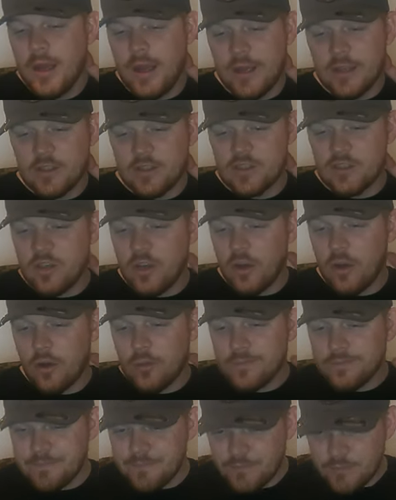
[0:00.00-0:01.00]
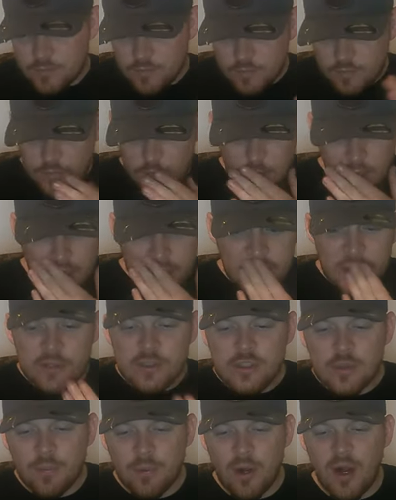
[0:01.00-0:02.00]
And so
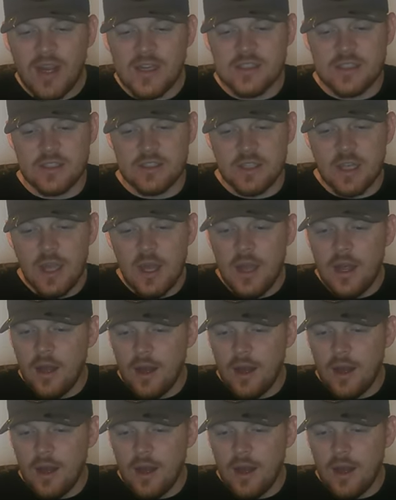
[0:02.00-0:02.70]
here's the prizes.